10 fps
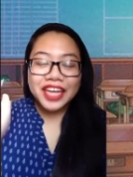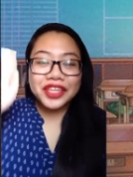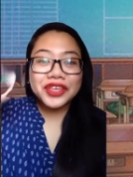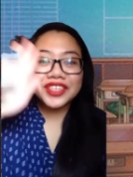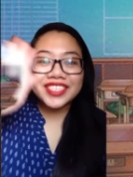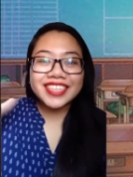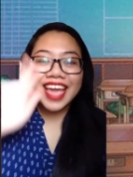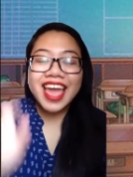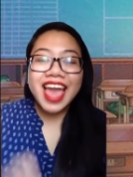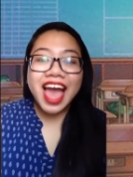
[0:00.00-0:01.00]
Good
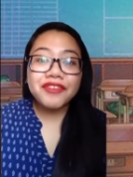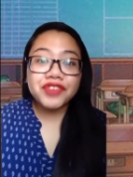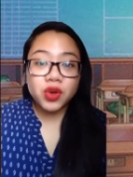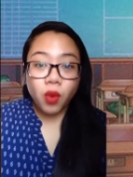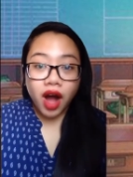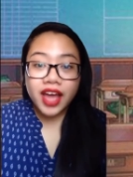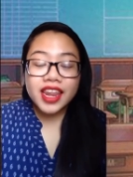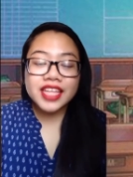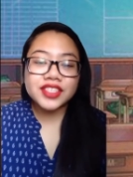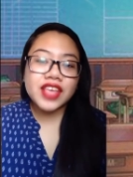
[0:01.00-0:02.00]
day, everyone,
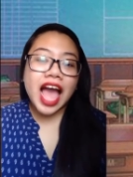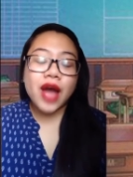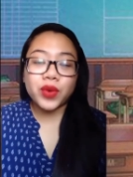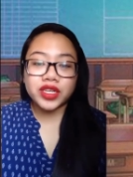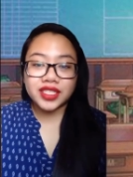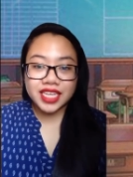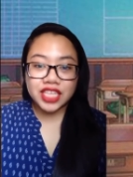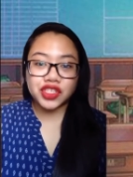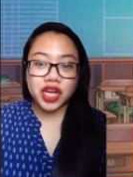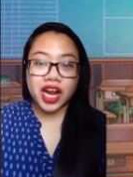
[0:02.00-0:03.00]
and to our
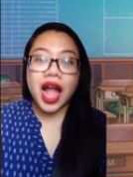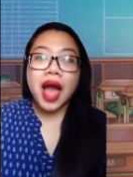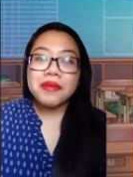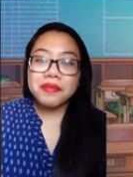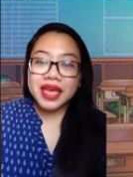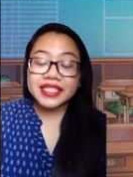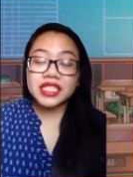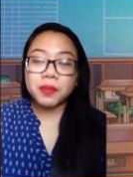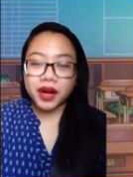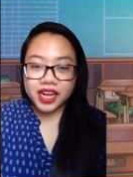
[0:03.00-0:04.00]
teacher,
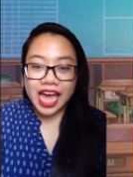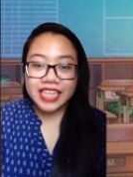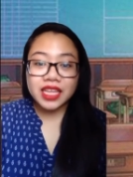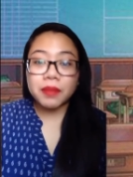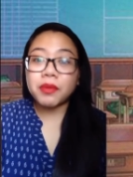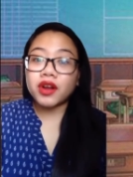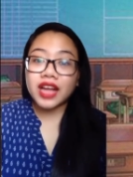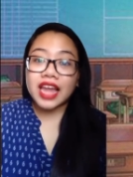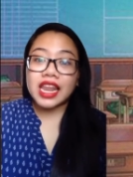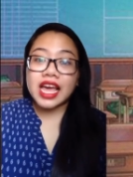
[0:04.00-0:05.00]
Miss Mariata
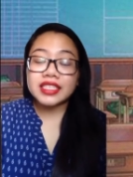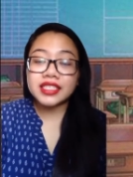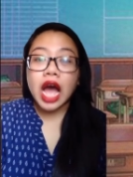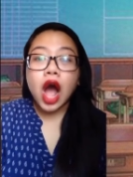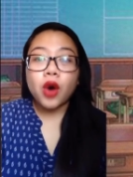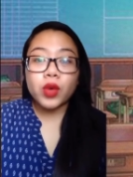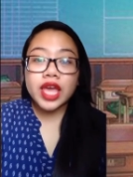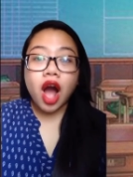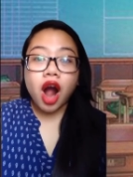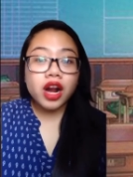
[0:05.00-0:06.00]
Boncales. We
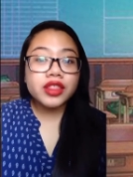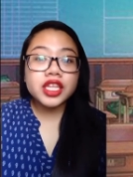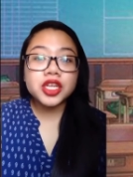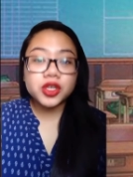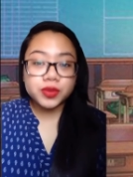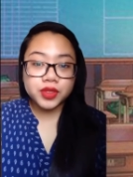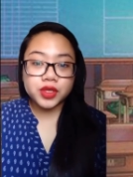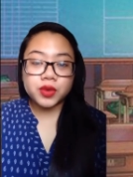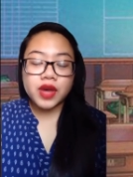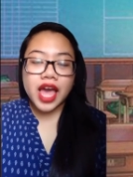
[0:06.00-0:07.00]
are the Group
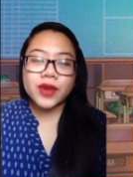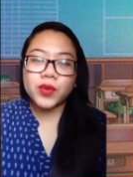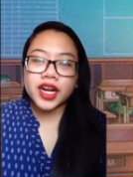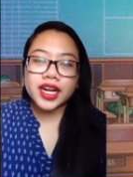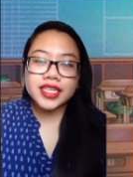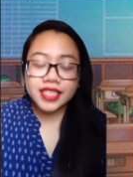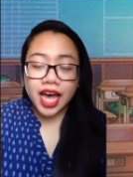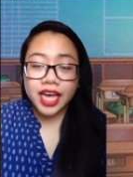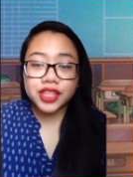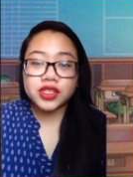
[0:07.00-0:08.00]
2, and we are
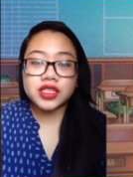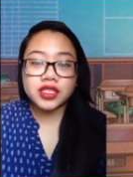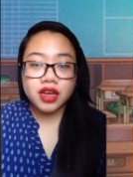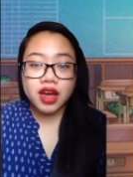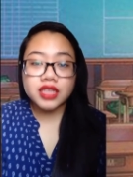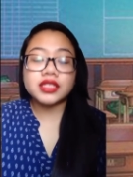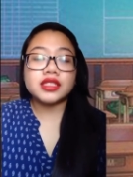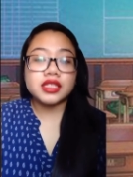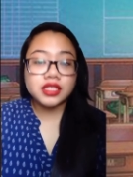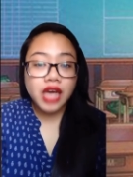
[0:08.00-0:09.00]
assigned to discuss
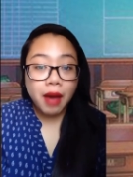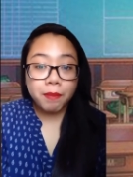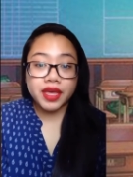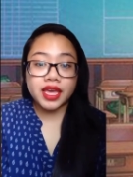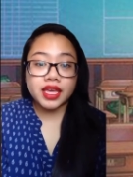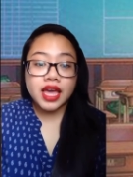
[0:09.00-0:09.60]
the topic